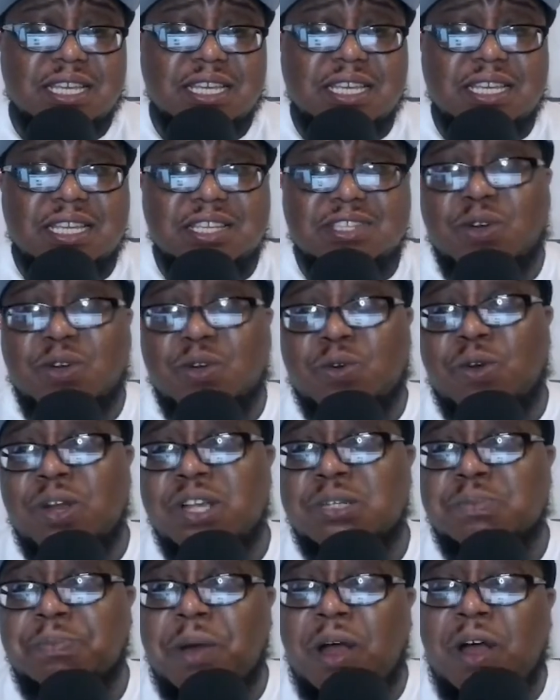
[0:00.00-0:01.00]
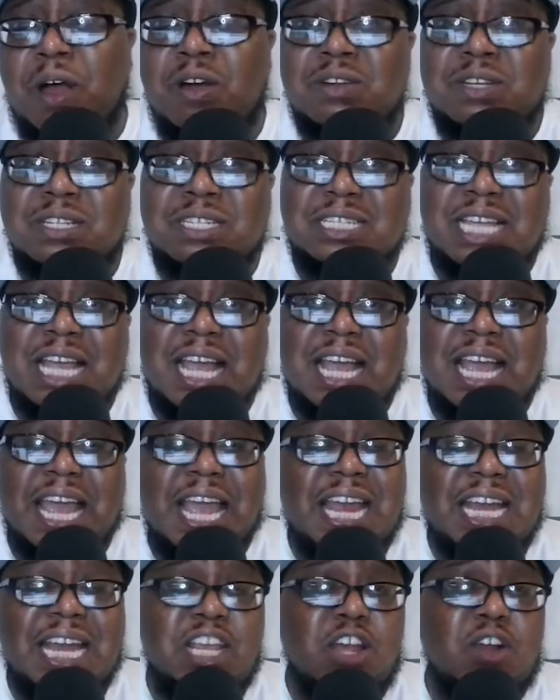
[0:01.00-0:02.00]
So Chris Paul decided,
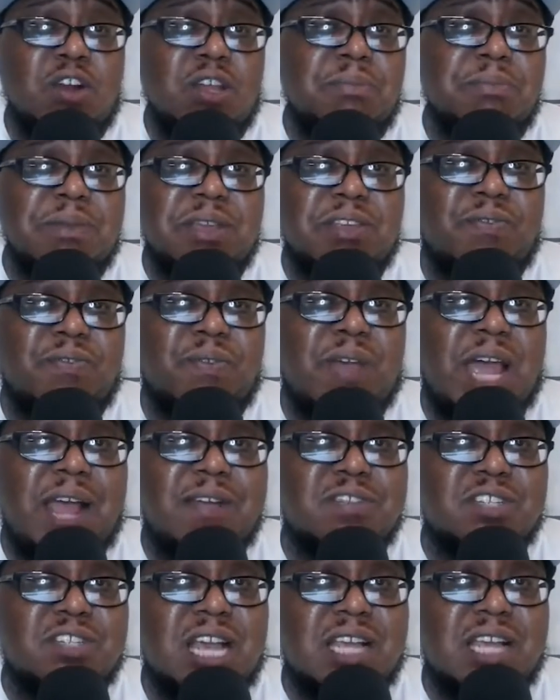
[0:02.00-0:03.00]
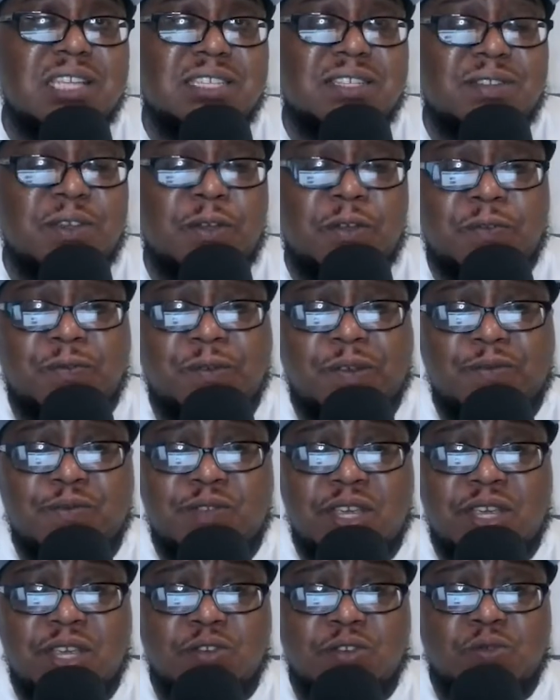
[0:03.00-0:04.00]
and he only missed 5 shots as he was
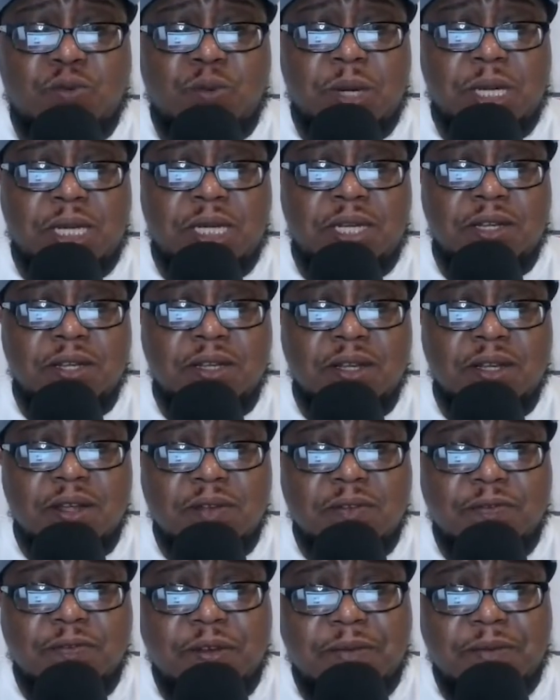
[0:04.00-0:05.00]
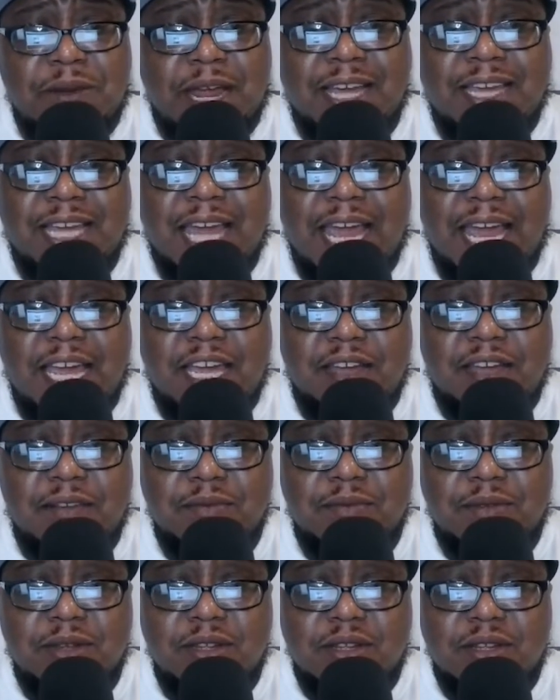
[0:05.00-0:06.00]
15 or 20 from that game.
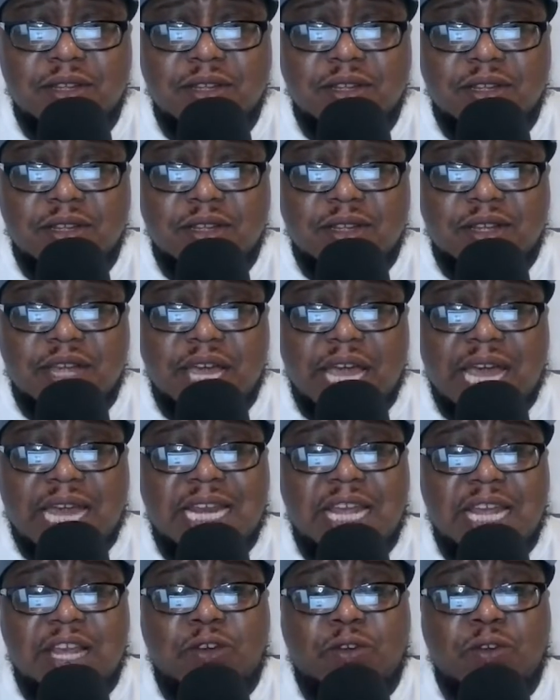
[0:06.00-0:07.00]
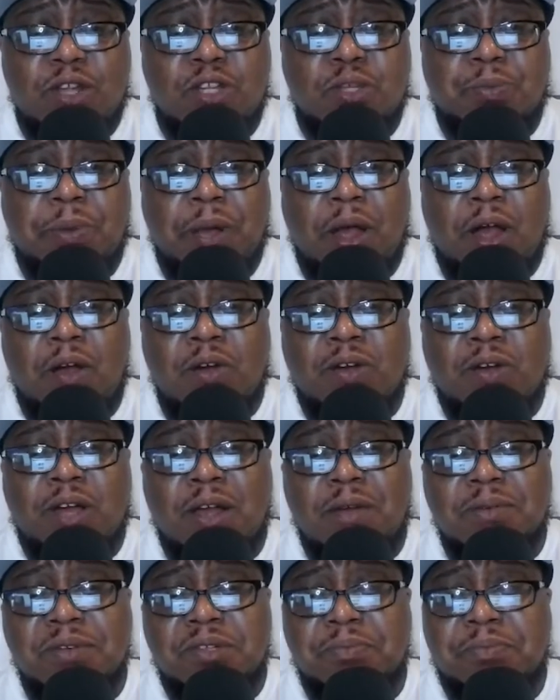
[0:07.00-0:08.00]
And then Chris Paul
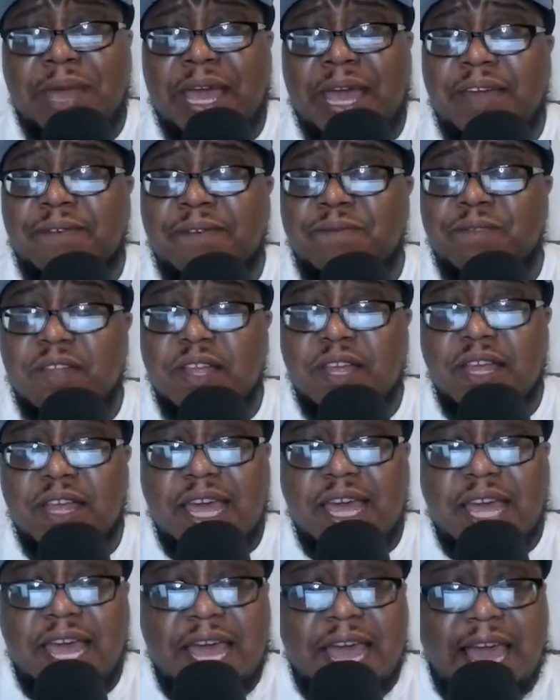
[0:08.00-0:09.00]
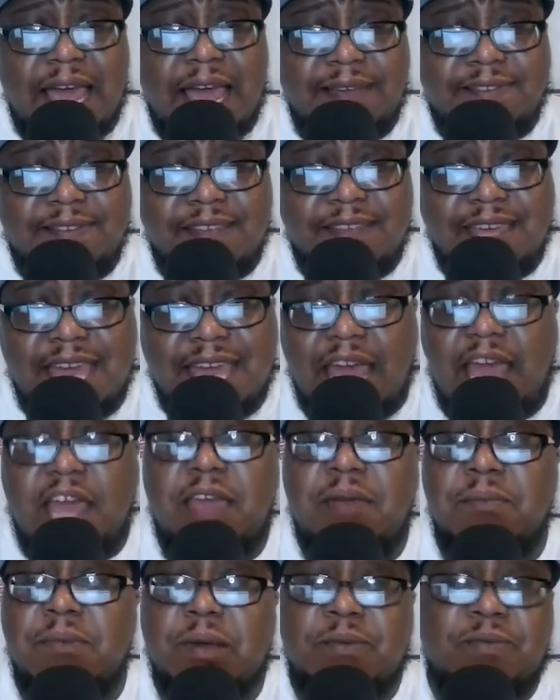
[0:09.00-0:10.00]
comes back and has the
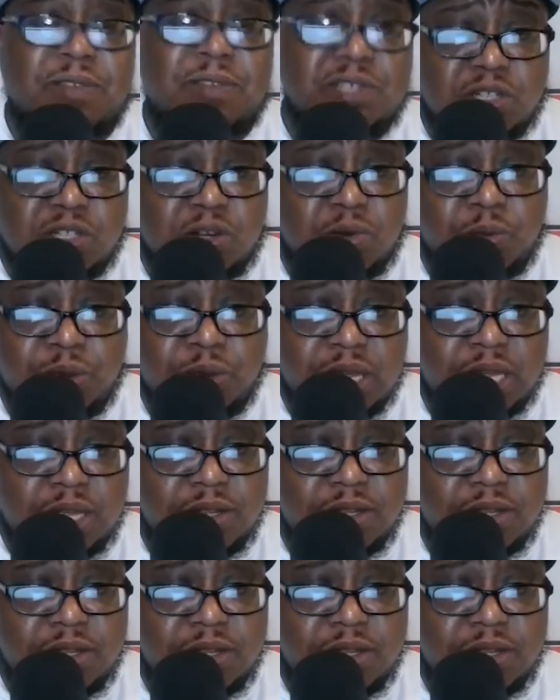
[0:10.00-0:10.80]
game of his career